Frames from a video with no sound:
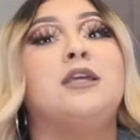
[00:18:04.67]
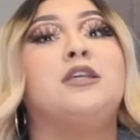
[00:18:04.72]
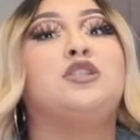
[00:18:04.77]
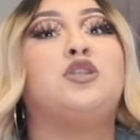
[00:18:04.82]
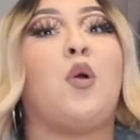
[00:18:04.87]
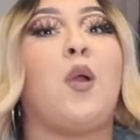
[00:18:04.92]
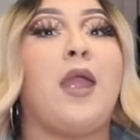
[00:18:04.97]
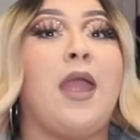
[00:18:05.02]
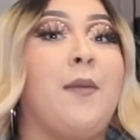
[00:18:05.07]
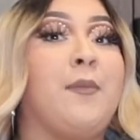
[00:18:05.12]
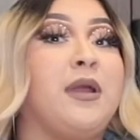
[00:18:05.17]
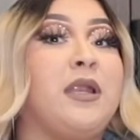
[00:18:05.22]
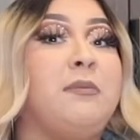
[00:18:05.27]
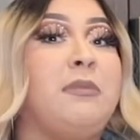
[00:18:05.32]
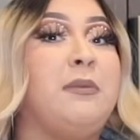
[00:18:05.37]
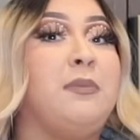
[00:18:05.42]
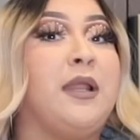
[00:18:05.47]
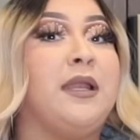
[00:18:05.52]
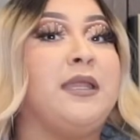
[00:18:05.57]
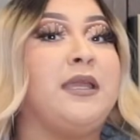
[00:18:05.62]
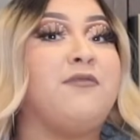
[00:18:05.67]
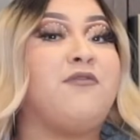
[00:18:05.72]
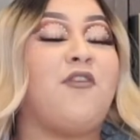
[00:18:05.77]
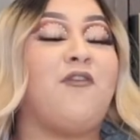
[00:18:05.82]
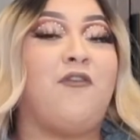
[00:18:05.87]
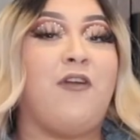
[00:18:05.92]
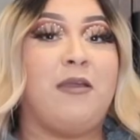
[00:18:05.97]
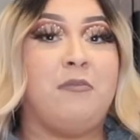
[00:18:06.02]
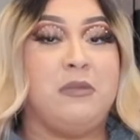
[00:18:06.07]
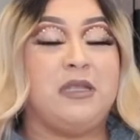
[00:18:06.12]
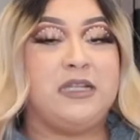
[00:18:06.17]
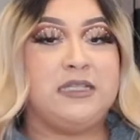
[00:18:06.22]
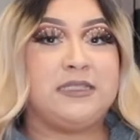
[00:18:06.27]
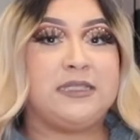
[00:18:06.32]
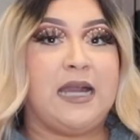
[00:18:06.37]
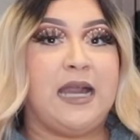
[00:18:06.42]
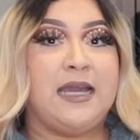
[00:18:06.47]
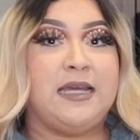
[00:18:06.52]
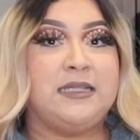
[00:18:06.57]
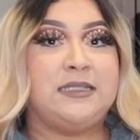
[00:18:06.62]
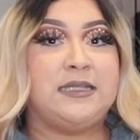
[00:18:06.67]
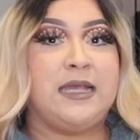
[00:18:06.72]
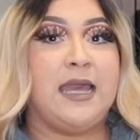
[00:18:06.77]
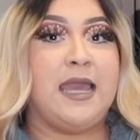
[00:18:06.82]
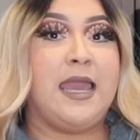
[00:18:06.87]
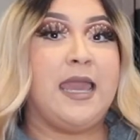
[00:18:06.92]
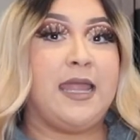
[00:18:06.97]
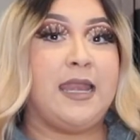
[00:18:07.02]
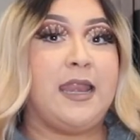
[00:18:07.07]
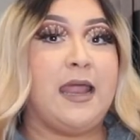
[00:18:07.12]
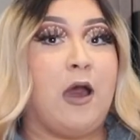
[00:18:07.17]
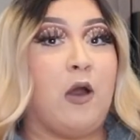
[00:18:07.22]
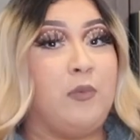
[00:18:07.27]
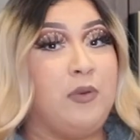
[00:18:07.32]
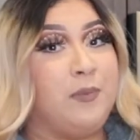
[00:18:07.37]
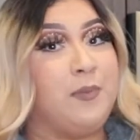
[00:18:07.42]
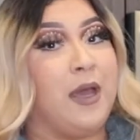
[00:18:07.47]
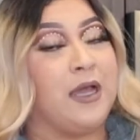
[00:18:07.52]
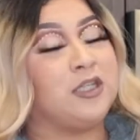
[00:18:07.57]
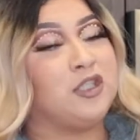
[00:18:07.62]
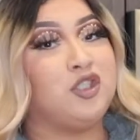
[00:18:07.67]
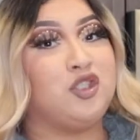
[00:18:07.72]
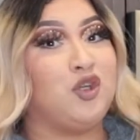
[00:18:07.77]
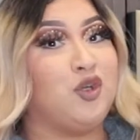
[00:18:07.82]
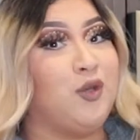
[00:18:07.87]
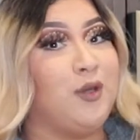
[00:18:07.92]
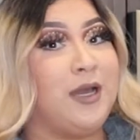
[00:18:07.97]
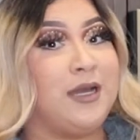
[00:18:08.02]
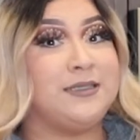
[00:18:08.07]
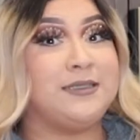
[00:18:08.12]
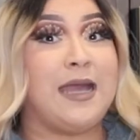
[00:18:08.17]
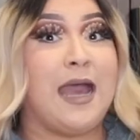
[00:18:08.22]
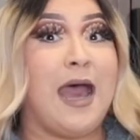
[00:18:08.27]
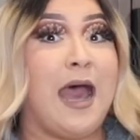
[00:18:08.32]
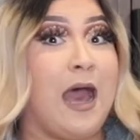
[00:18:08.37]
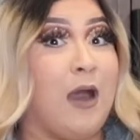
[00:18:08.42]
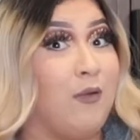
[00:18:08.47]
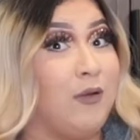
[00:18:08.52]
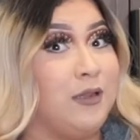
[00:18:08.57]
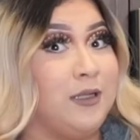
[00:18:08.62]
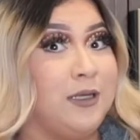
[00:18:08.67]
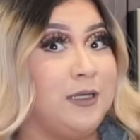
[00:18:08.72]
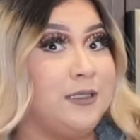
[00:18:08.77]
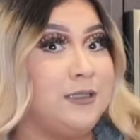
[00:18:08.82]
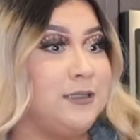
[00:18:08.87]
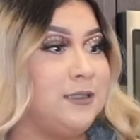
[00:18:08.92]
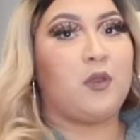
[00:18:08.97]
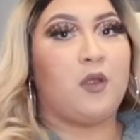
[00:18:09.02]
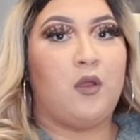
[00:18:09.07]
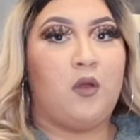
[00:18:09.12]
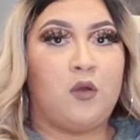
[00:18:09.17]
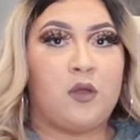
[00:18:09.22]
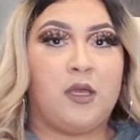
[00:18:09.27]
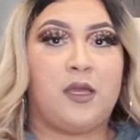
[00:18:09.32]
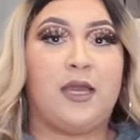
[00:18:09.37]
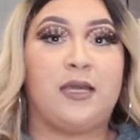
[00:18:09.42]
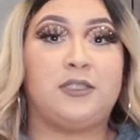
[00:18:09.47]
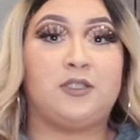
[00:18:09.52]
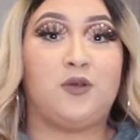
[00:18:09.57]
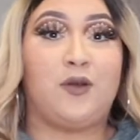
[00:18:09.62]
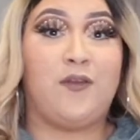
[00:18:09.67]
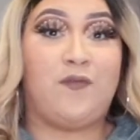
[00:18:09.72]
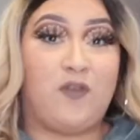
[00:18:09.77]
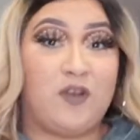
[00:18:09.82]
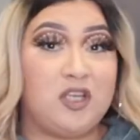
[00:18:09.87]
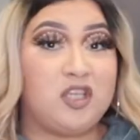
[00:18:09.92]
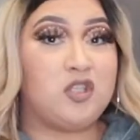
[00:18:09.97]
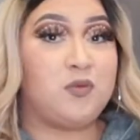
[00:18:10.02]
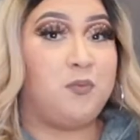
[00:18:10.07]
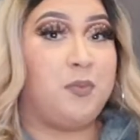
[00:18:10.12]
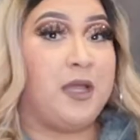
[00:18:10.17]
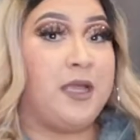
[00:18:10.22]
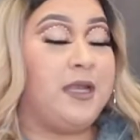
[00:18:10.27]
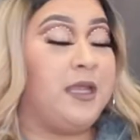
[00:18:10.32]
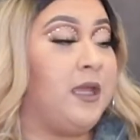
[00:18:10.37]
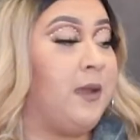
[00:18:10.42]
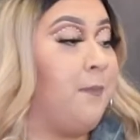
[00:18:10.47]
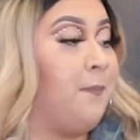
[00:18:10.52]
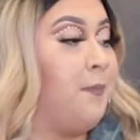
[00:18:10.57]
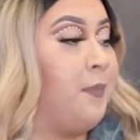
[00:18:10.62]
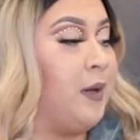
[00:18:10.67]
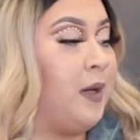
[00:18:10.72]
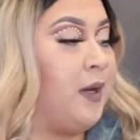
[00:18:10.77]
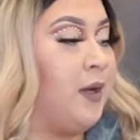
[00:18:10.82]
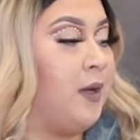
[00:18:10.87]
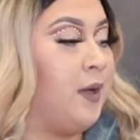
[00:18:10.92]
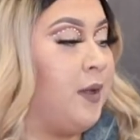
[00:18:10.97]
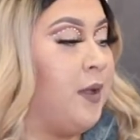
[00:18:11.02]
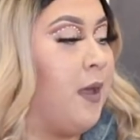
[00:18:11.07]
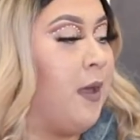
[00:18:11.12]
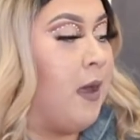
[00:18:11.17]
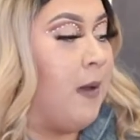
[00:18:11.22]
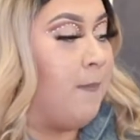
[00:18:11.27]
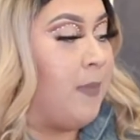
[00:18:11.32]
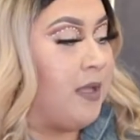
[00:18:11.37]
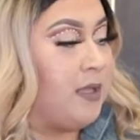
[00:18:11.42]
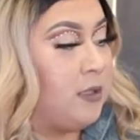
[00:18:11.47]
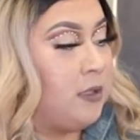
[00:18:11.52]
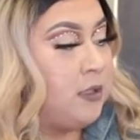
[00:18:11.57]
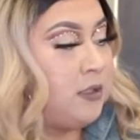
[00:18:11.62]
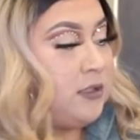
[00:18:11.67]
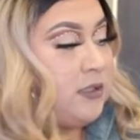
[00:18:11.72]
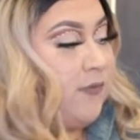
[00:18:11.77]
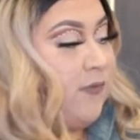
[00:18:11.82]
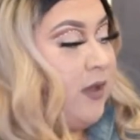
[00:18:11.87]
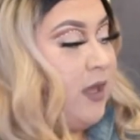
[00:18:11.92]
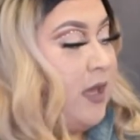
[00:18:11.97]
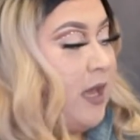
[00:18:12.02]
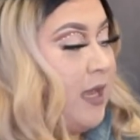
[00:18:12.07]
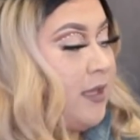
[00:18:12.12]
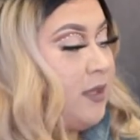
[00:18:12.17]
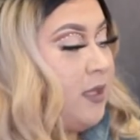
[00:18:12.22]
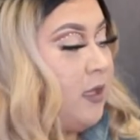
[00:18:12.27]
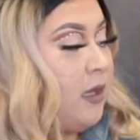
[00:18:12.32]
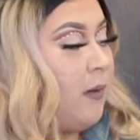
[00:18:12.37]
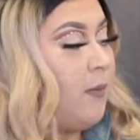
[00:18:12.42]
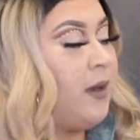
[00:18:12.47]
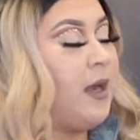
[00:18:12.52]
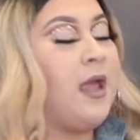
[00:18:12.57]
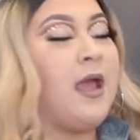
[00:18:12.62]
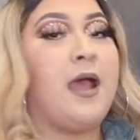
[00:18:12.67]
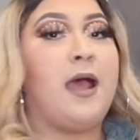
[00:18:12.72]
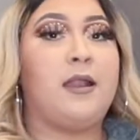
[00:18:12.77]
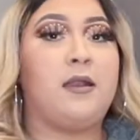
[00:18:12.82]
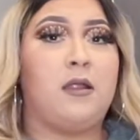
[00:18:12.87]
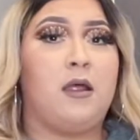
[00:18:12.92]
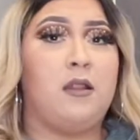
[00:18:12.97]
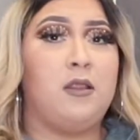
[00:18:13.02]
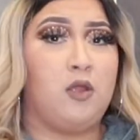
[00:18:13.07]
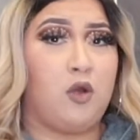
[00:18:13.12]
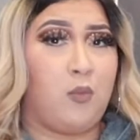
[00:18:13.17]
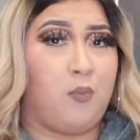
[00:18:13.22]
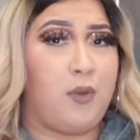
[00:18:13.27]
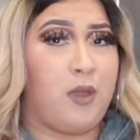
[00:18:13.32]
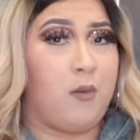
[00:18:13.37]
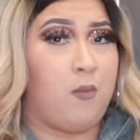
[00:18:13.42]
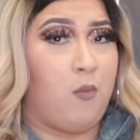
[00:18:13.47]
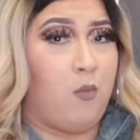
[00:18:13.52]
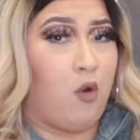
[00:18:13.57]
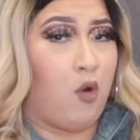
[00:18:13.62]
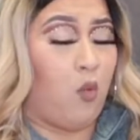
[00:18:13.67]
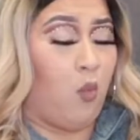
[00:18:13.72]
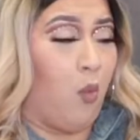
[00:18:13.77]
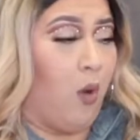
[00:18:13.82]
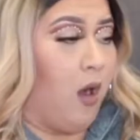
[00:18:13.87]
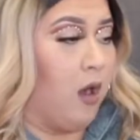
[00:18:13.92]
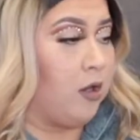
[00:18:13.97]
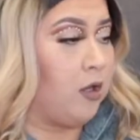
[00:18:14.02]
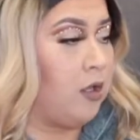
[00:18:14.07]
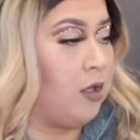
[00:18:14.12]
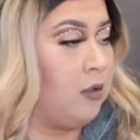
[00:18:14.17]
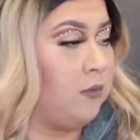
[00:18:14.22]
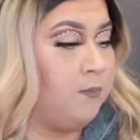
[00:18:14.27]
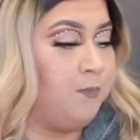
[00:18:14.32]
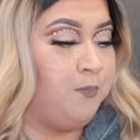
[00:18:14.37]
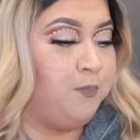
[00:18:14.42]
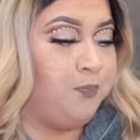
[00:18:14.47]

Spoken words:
So I am gonna be blending it for 5 minutes, guys, and I'll be back to show you guys how it looks. Okay guys, so I finished blending, but by the looks of it, I think I'm gonna add a little bit more water.